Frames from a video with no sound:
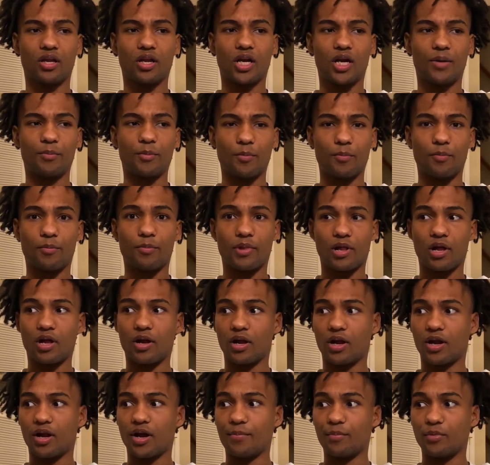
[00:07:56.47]
I'm,
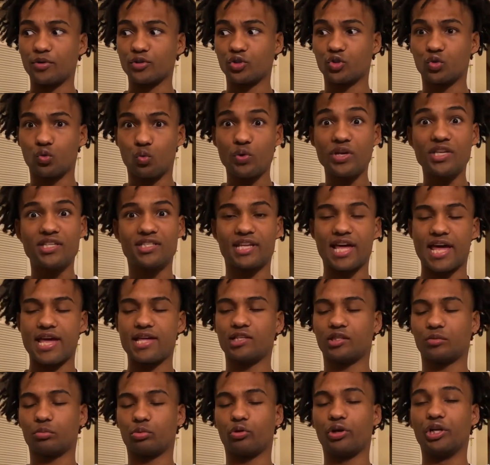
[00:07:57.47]
I'm squeeze that
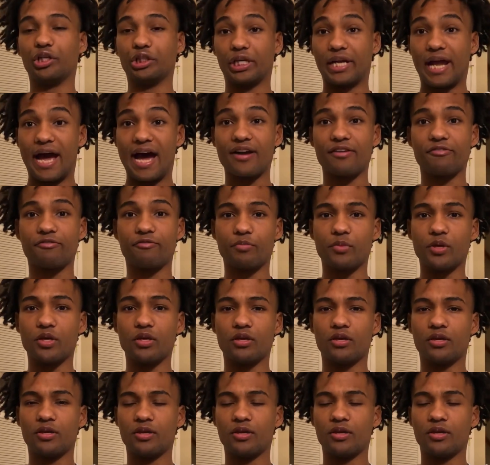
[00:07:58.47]
inspiration out of me.